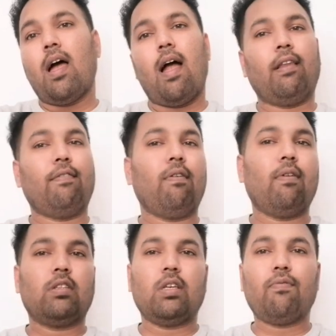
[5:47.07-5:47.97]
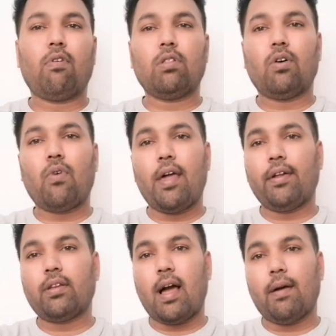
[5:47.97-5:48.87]
And if you will see for the
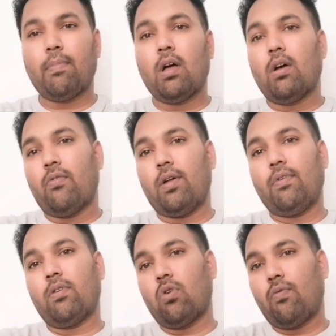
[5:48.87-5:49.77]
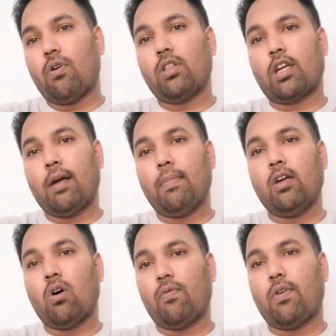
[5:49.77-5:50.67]
wiring type, when we will go for the
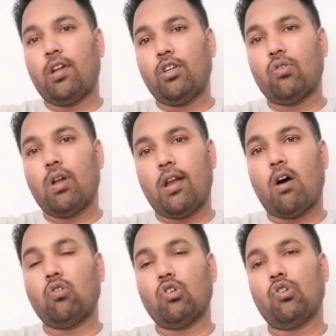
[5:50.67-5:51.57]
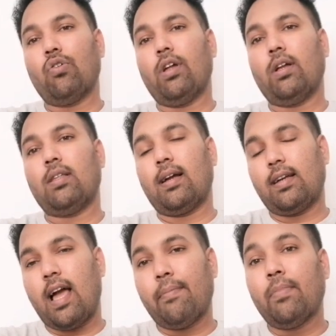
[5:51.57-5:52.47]
cabling of our indoor and outdoor unit, that
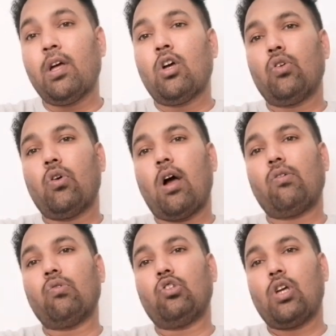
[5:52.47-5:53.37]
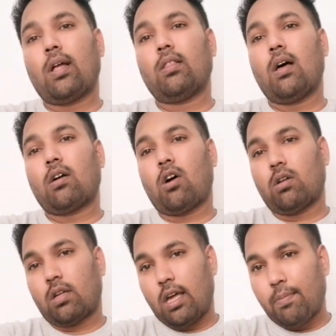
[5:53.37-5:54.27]
time you have to check the
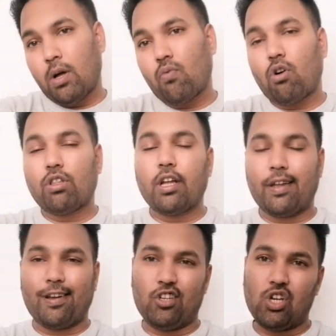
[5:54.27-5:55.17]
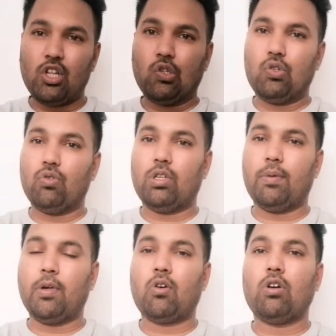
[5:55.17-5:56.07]
cable what the technician is using,
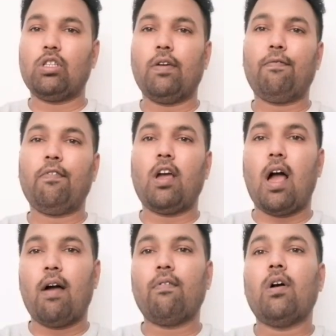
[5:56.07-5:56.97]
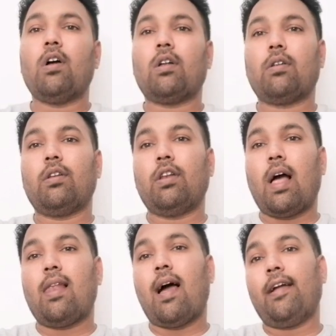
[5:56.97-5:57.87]
because if we have
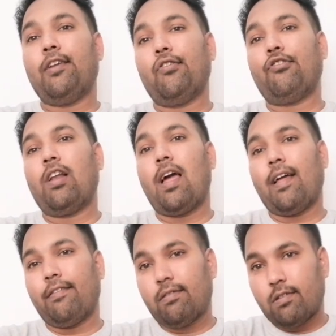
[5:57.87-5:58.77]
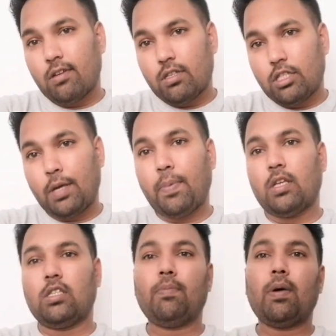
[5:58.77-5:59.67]
line, neutral and
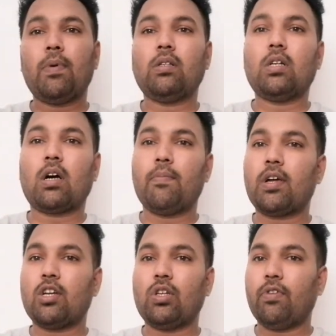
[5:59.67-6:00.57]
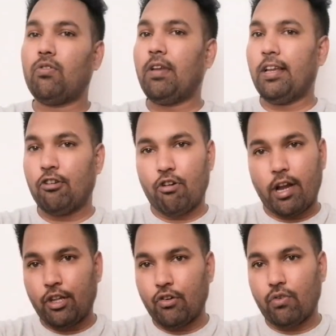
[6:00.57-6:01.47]
CP means the communication between indoor
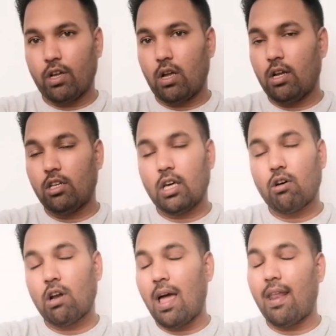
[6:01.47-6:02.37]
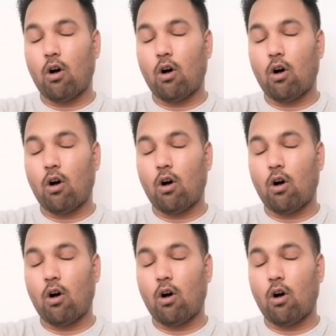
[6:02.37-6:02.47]
and